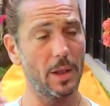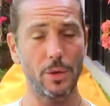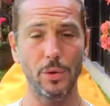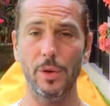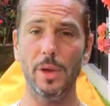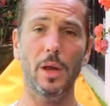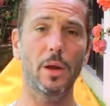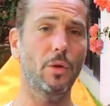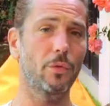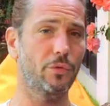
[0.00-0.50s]

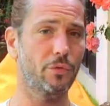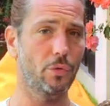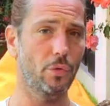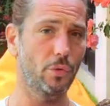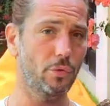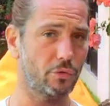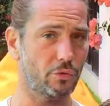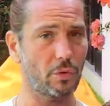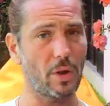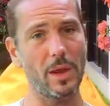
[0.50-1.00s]
You can
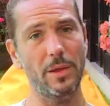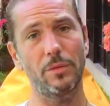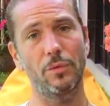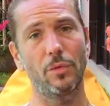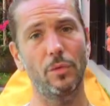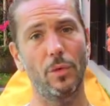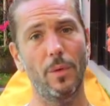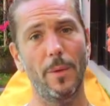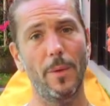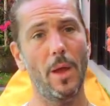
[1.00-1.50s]
also try
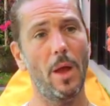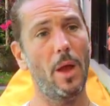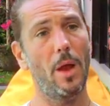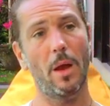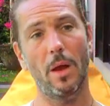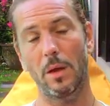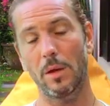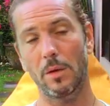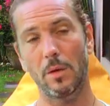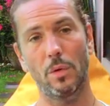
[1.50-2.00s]
to
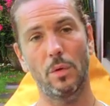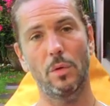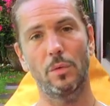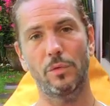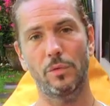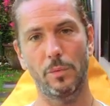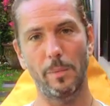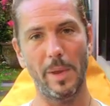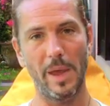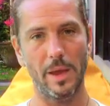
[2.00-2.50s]
go
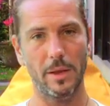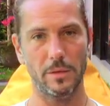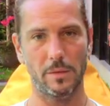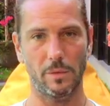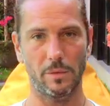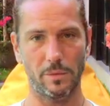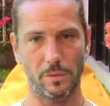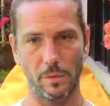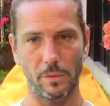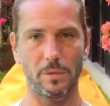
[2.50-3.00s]
to bed
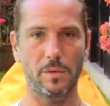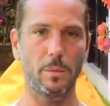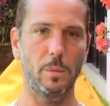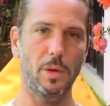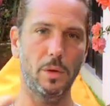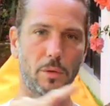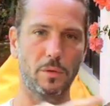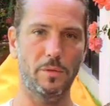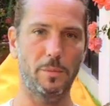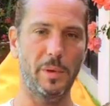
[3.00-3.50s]
30
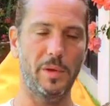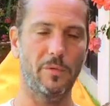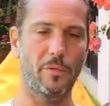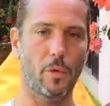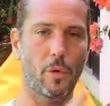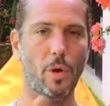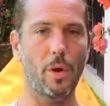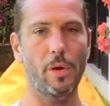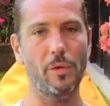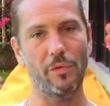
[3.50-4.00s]
minutes
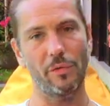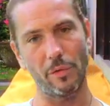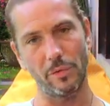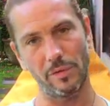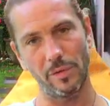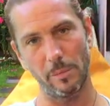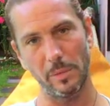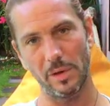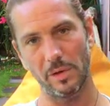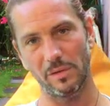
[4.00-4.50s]
before,
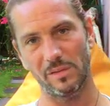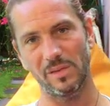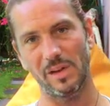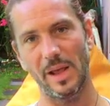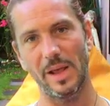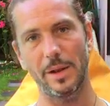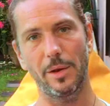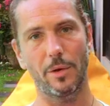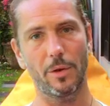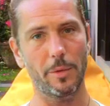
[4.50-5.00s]
30 minutes
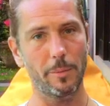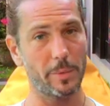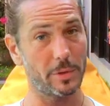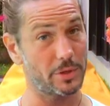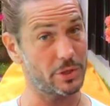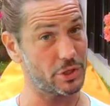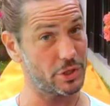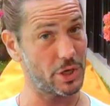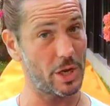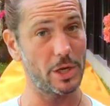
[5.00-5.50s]
later, but
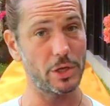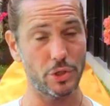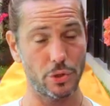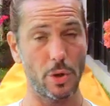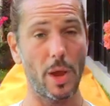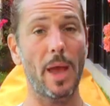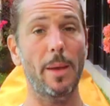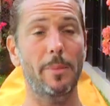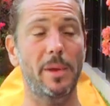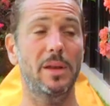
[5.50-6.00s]
change
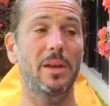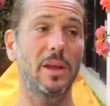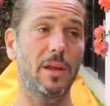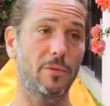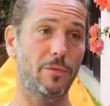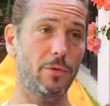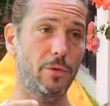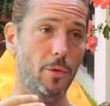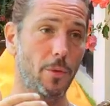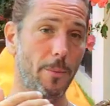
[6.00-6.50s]
your habit.
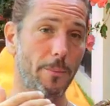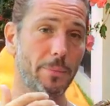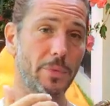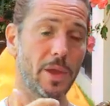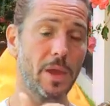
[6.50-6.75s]
If you